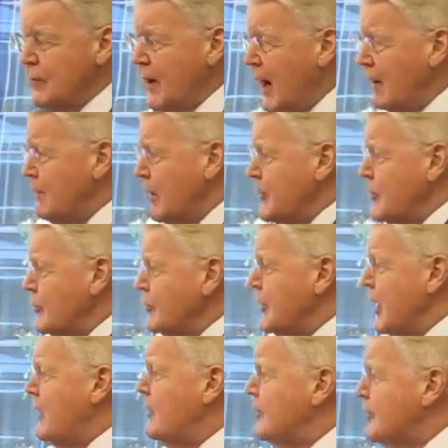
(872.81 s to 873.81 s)
We have a new
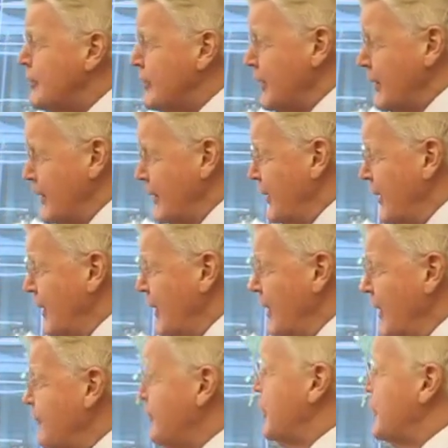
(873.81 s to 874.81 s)
territory
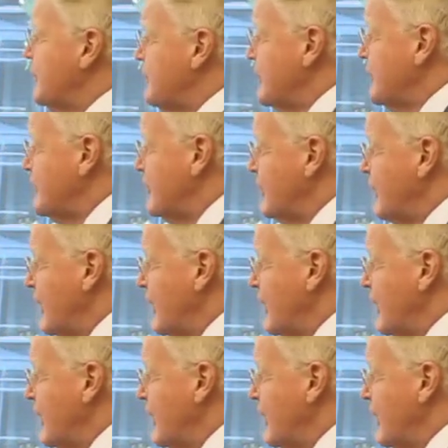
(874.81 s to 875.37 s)
in front of us